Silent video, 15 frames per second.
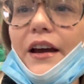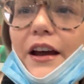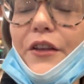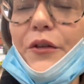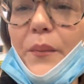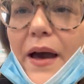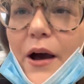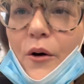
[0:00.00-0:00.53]

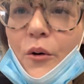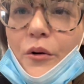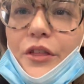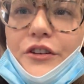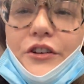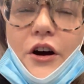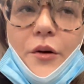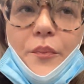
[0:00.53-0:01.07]
is where all the
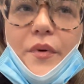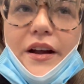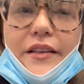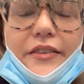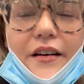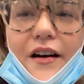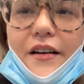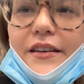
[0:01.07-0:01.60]
dog
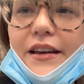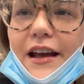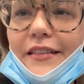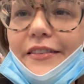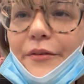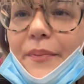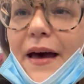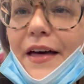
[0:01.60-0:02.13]
breeds are and you get
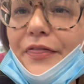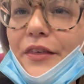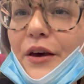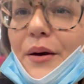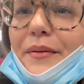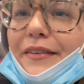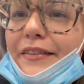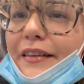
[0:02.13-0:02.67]
to pet
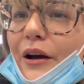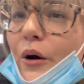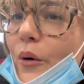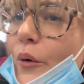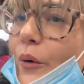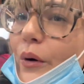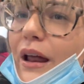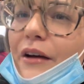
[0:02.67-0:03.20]
them and see
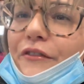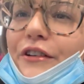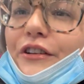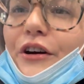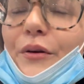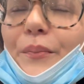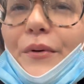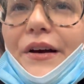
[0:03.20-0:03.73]
all every
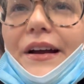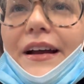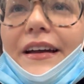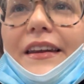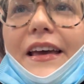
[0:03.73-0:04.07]
dog breed.